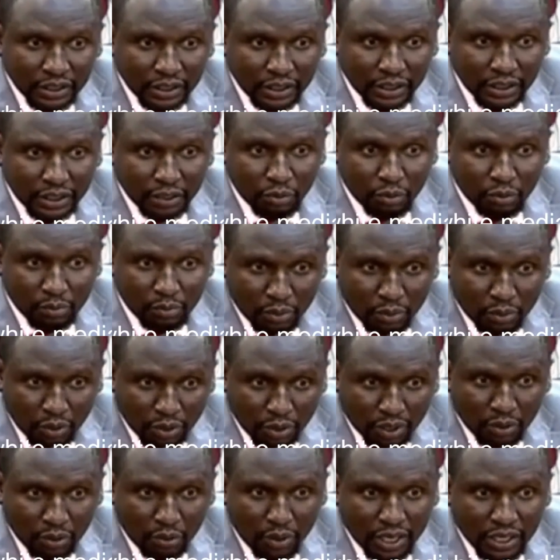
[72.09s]
in Wambora
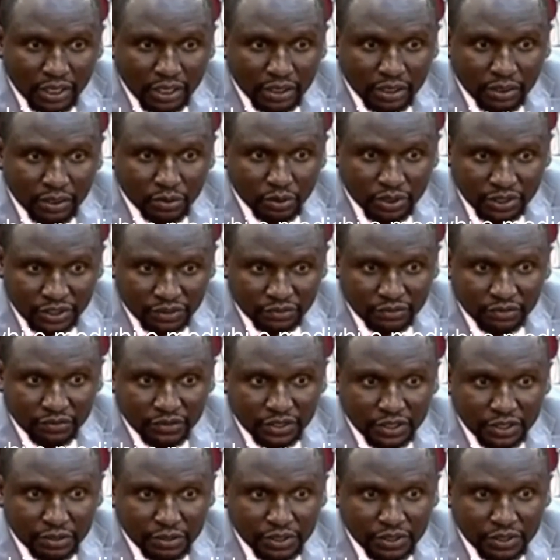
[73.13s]
1,
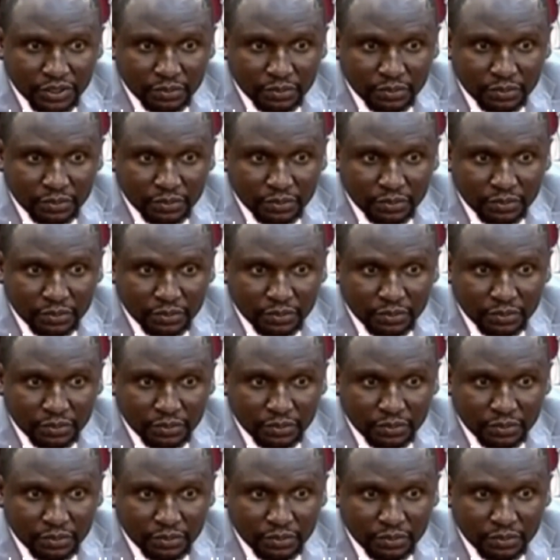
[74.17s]
2015, Mr.